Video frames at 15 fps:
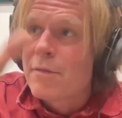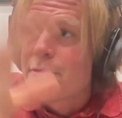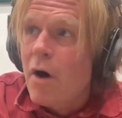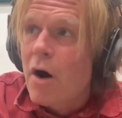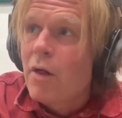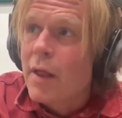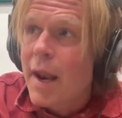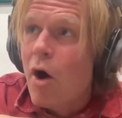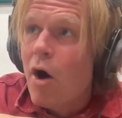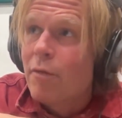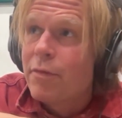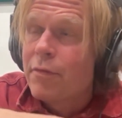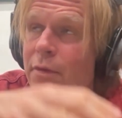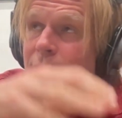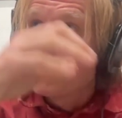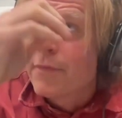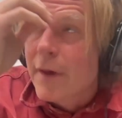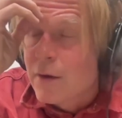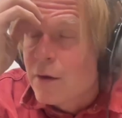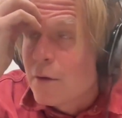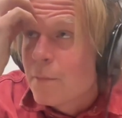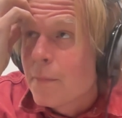fallen off of the
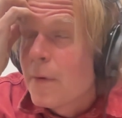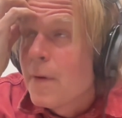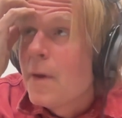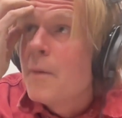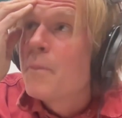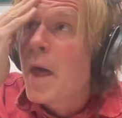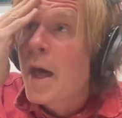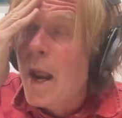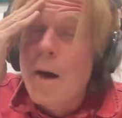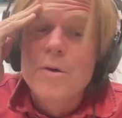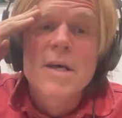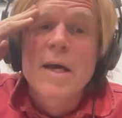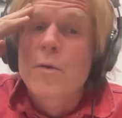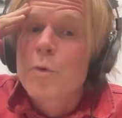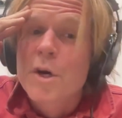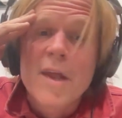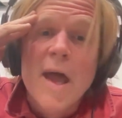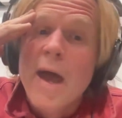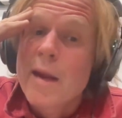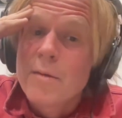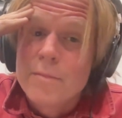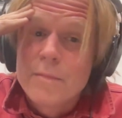film, and I was like, "We're
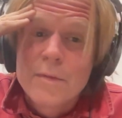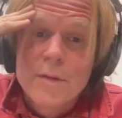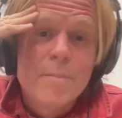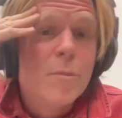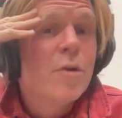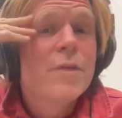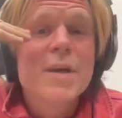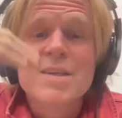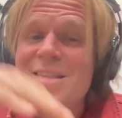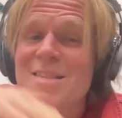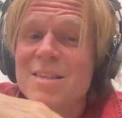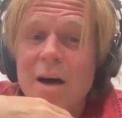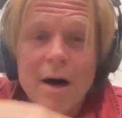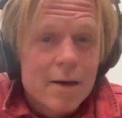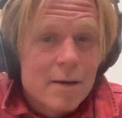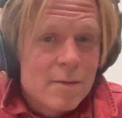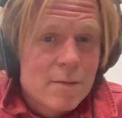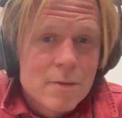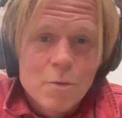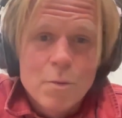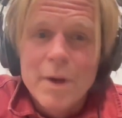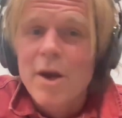dead. The movie is done.
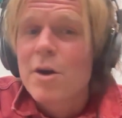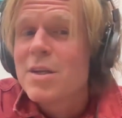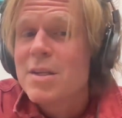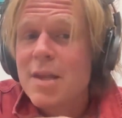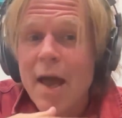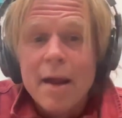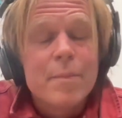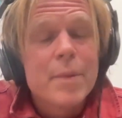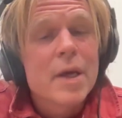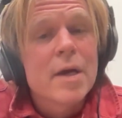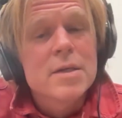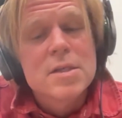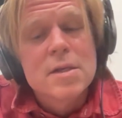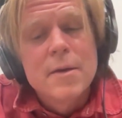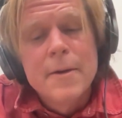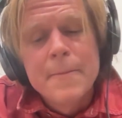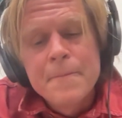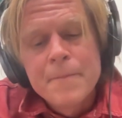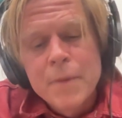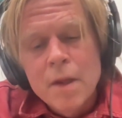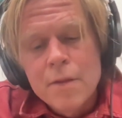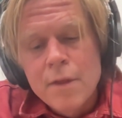We are dead," because
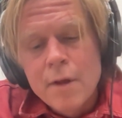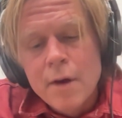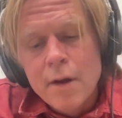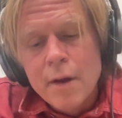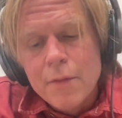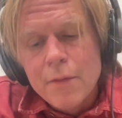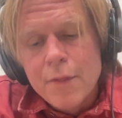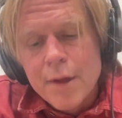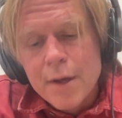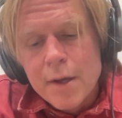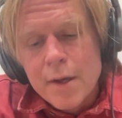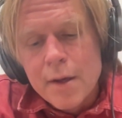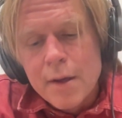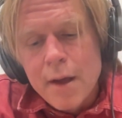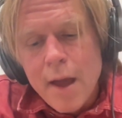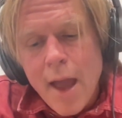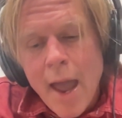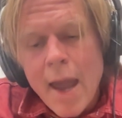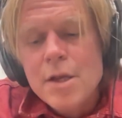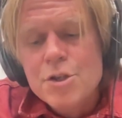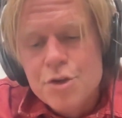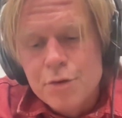the
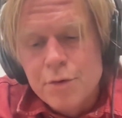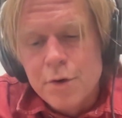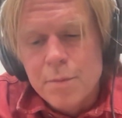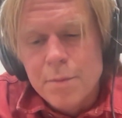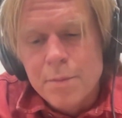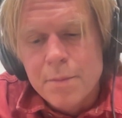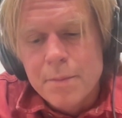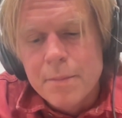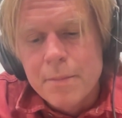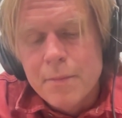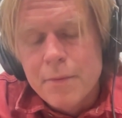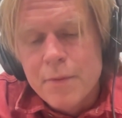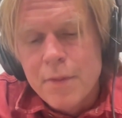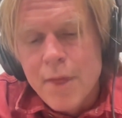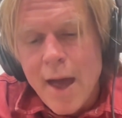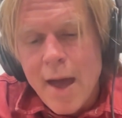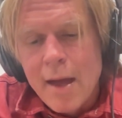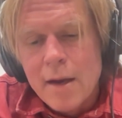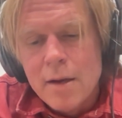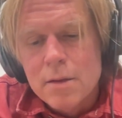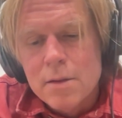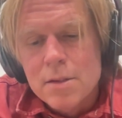age group
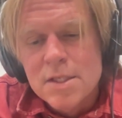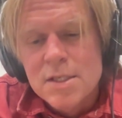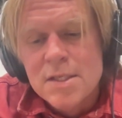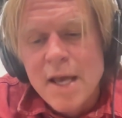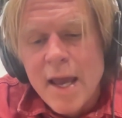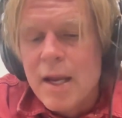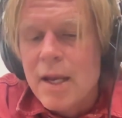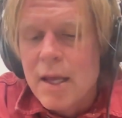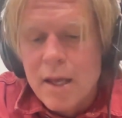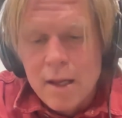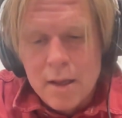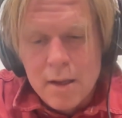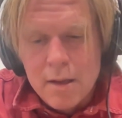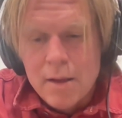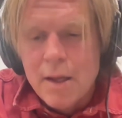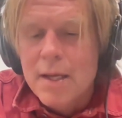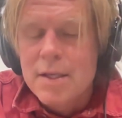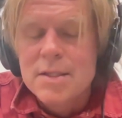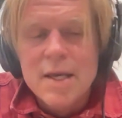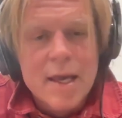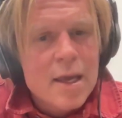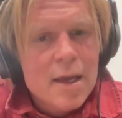that Sadie
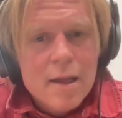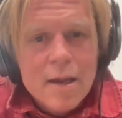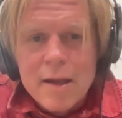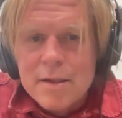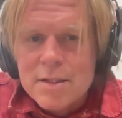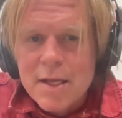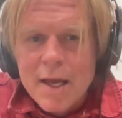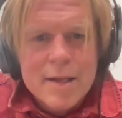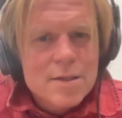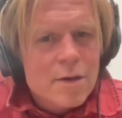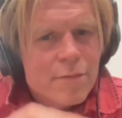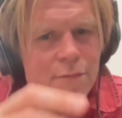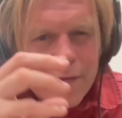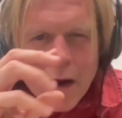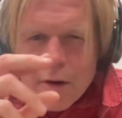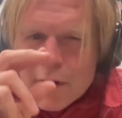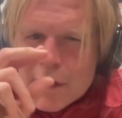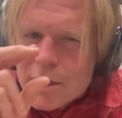is in, it's a very